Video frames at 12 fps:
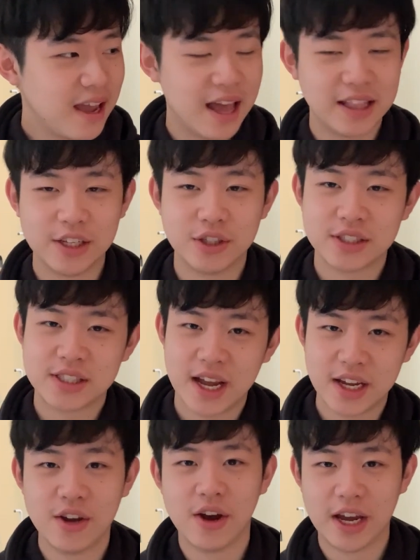and then just
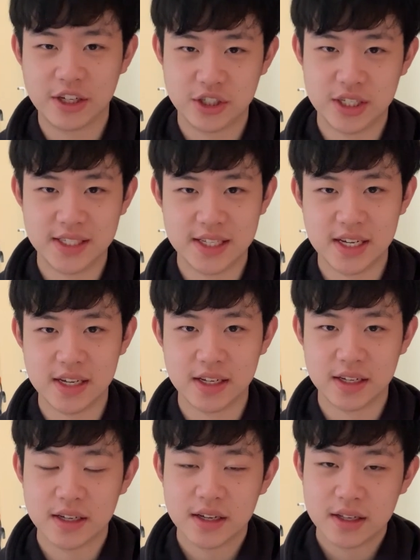take your
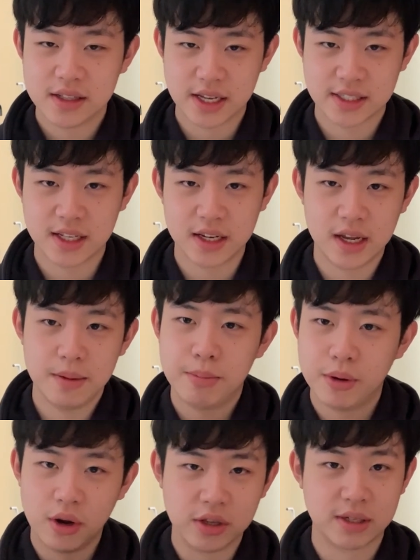HGCE Destiny,
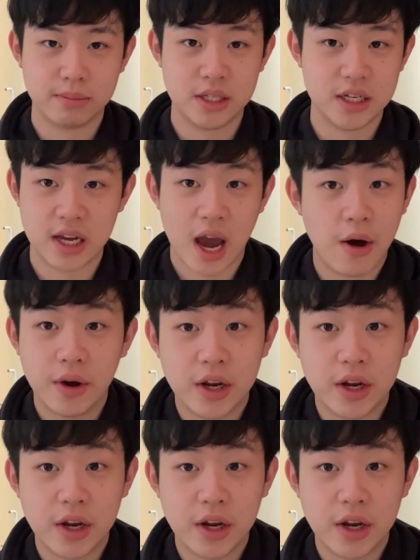put on some decal.